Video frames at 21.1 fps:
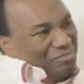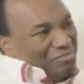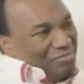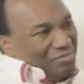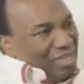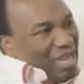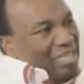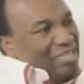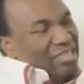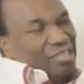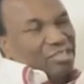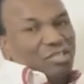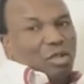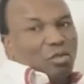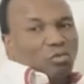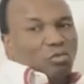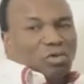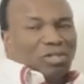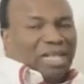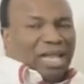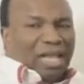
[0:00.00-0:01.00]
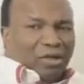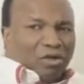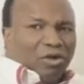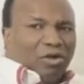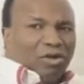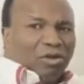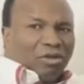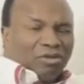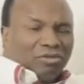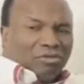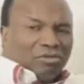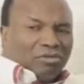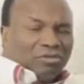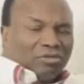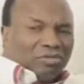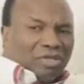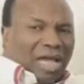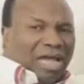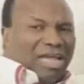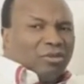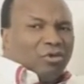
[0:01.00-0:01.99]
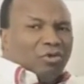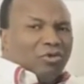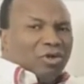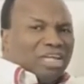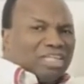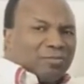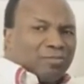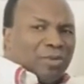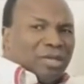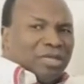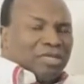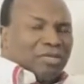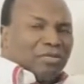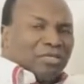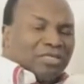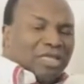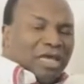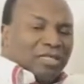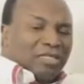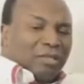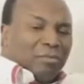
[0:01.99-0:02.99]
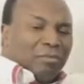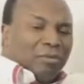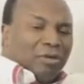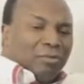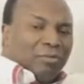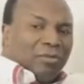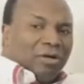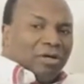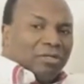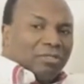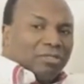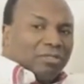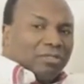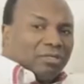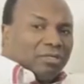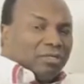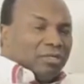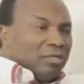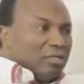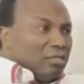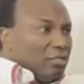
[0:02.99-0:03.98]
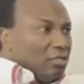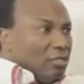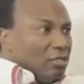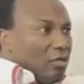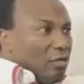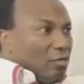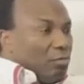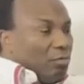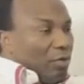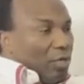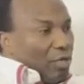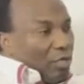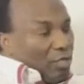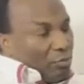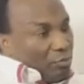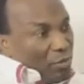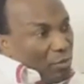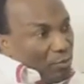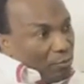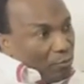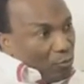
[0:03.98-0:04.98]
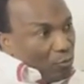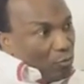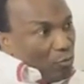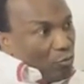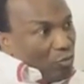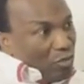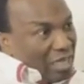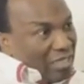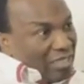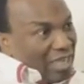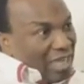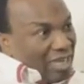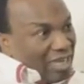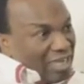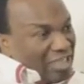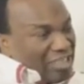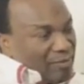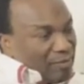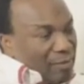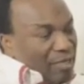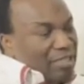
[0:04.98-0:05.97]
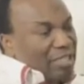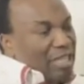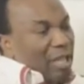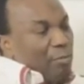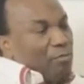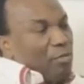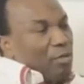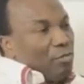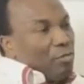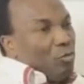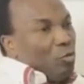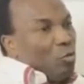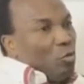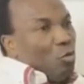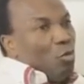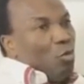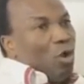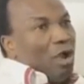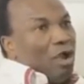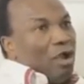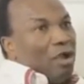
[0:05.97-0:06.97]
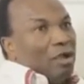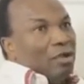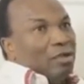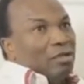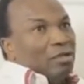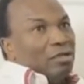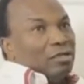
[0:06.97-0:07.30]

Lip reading: That is not what I call, I don't respect that much. But people that I respect are people who are